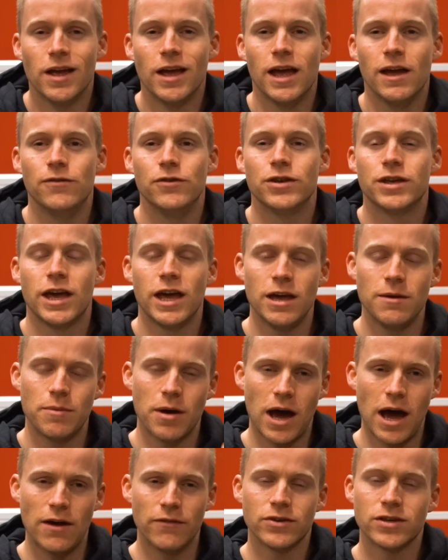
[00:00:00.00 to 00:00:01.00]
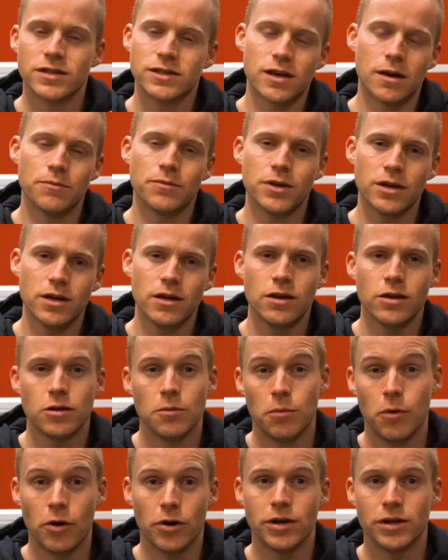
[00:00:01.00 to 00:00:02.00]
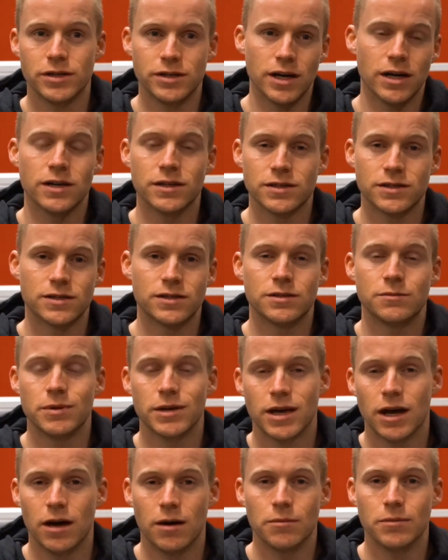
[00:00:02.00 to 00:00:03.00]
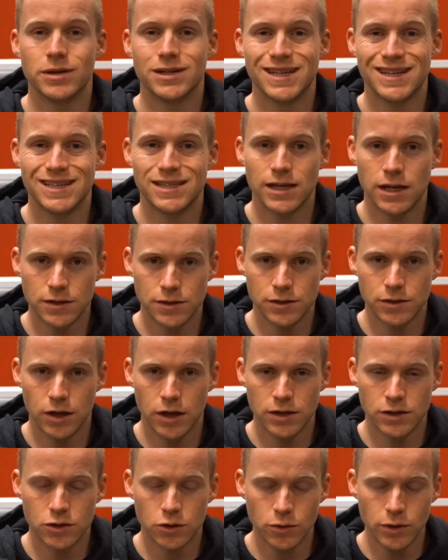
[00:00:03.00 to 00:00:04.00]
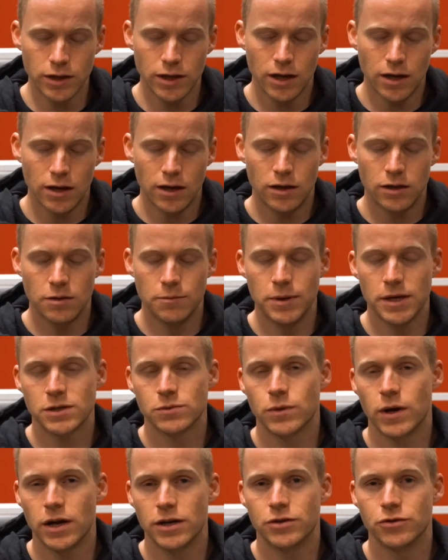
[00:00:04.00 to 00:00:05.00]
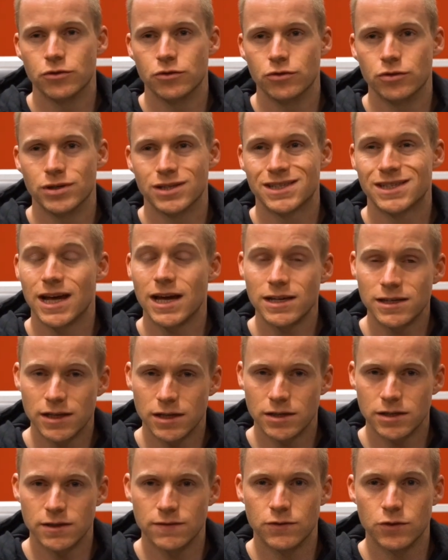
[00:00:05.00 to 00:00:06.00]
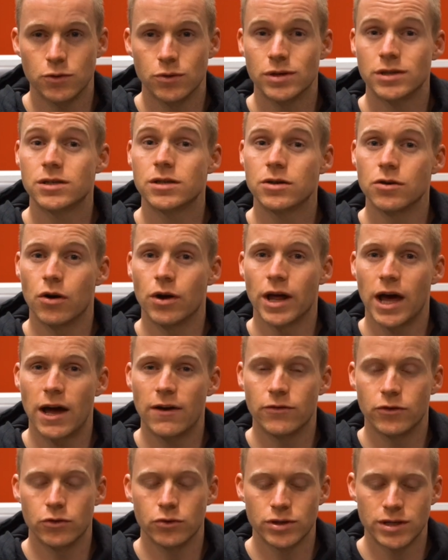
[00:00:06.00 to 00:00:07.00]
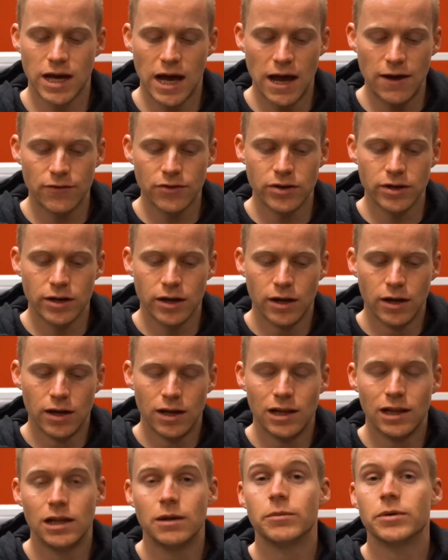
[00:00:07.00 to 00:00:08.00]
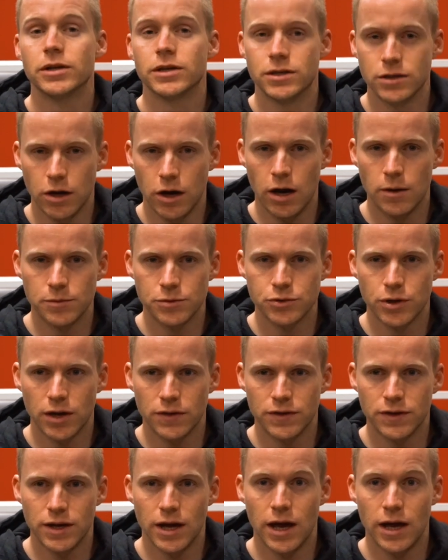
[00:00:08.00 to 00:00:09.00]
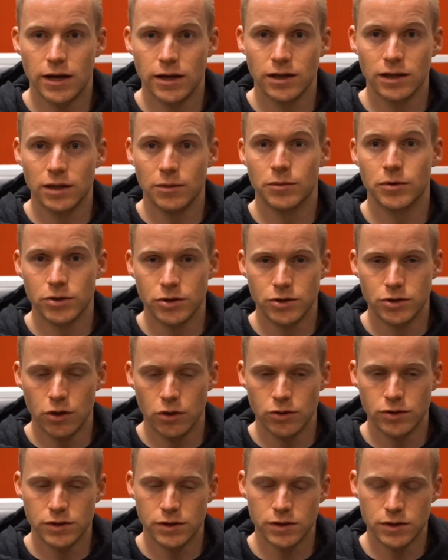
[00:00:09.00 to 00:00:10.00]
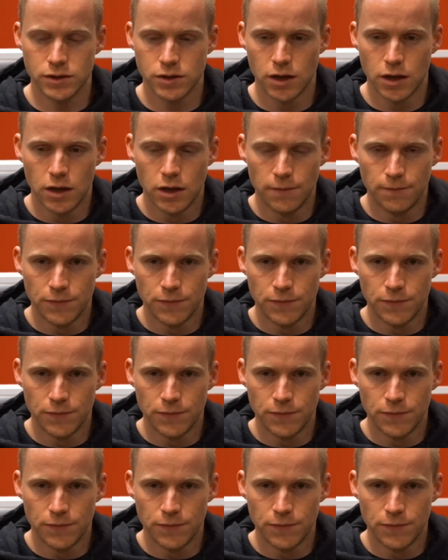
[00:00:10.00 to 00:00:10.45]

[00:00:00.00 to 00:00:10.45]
If you keep having something, your body does become desensitized to it. The best way to stay sensitive to it is to not have it, or to have it at limited times throughout the day in limited doses.